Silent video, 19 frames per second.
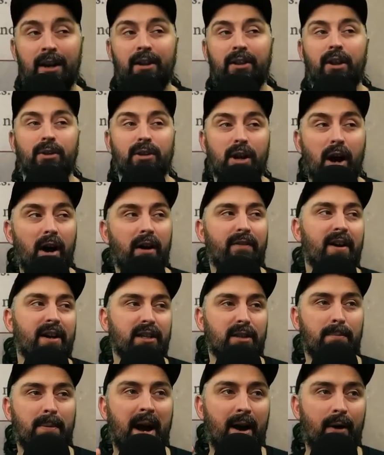Those artifacts of
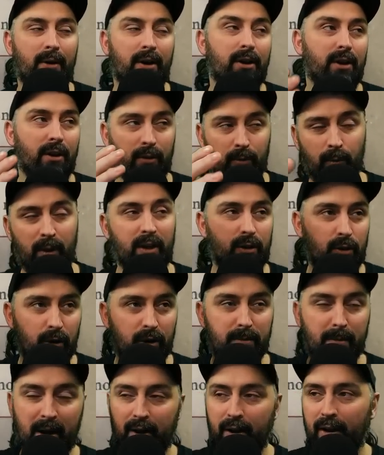power we talked
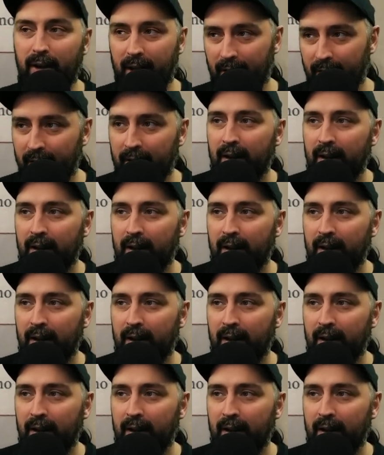about earlier.